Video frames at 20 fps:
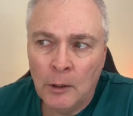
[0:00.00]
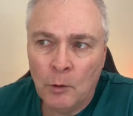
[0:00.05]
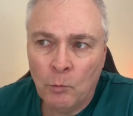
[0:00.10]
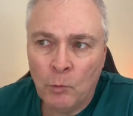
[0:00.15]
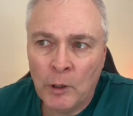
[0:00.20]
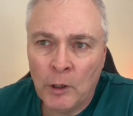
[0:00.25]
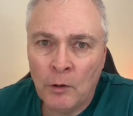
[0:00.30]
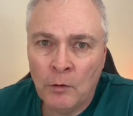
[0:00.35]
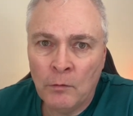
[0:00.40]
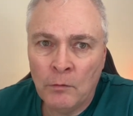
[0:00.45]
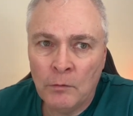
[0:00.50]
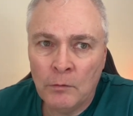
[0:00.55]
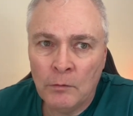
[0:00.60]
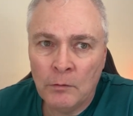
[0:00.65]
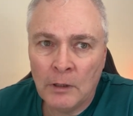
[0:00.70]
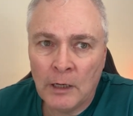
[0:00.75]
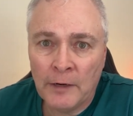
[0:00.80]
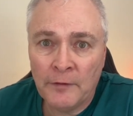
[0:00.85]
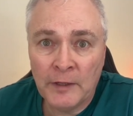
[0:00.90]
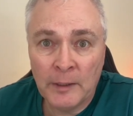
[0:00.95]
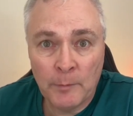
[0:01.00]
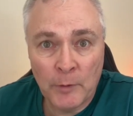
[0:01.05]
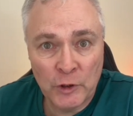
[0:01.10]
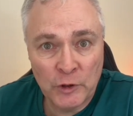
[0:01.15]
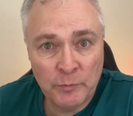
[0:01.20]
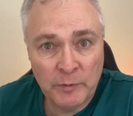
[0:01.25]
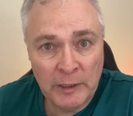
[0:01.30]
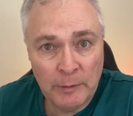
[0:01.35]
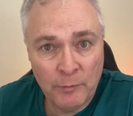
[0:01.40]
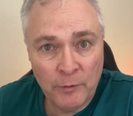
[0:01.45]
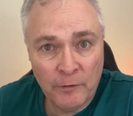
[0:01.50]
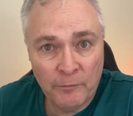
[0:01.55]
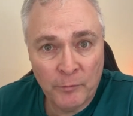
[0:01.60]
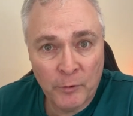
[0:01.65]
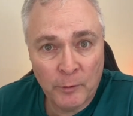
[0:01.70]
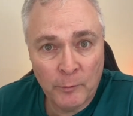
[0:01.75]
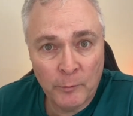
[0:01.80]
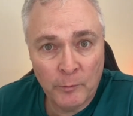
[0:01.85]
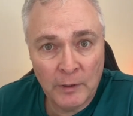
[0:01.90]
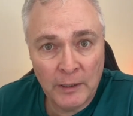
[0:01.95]
Well, I think most people have
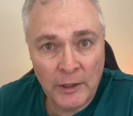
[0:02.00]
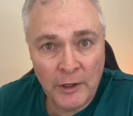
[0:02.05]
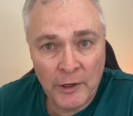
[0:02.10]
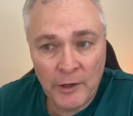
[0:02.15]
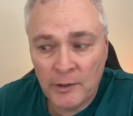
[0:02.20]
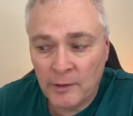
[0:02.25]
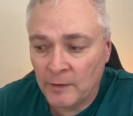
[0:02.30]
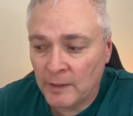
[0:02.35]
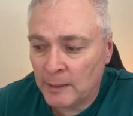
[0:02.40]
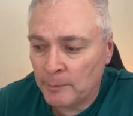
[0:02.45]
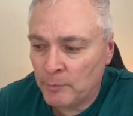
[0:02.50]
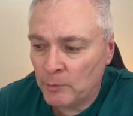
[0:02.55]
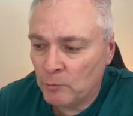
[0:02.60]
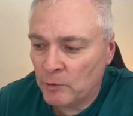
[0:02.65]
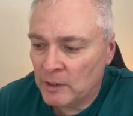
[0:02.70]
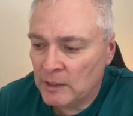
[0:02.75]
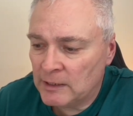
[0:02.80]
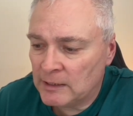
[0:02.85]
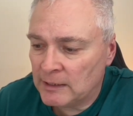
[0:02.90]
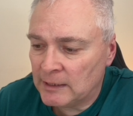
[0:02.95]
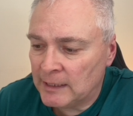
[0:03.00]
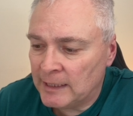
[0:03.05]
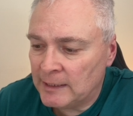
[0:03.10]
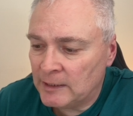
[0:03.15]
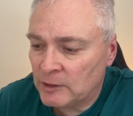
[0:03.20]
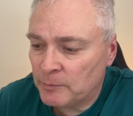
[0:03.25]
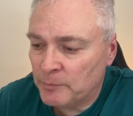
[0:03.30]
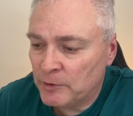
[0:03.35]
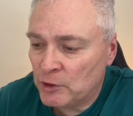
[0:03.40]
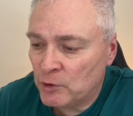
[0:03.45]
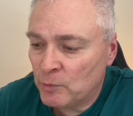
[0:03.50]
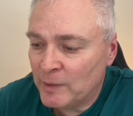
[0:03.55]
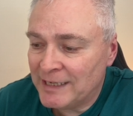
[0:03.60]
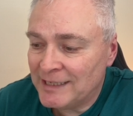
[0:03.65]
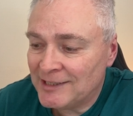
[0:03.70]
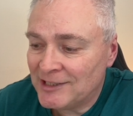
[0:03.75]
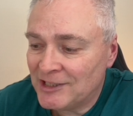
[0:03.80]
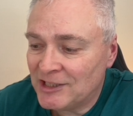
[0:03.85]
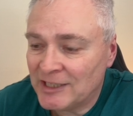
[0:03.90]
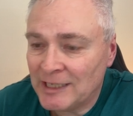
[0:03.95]
probably heard of that. But what is it? It's
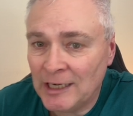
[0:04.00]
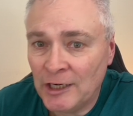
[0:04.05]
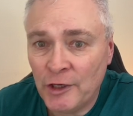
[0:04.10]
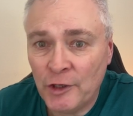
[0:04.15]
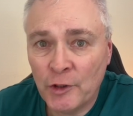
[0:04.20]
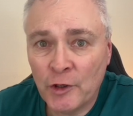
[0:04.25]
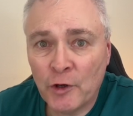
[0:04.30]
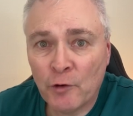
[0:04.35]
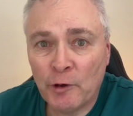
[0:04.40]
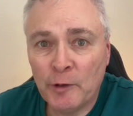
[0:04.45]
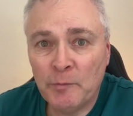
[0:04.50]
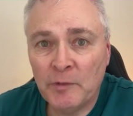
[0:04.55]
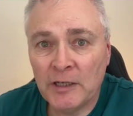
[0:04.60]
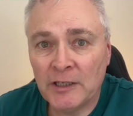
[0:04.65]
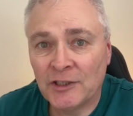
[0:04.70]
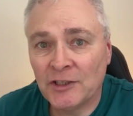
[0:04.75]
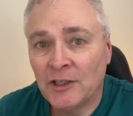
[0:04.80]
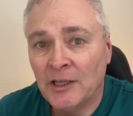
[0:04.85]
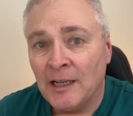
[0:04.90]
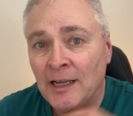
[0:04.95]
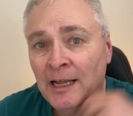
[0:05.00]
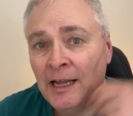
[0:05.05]
between Scylla and Charybdis.